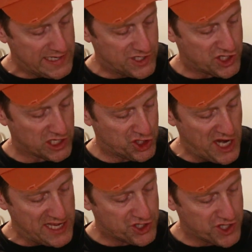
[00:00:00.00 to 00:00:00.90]

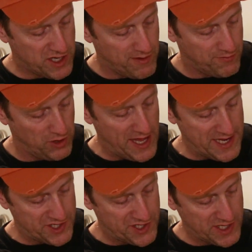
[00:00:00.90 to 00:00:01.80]
suggestion of
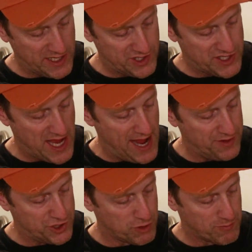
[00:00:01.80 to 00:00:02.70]
lettuce inside
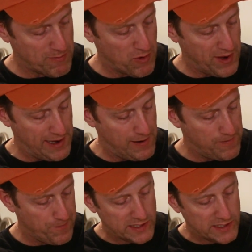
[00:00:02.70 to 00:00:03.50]
the super burrito,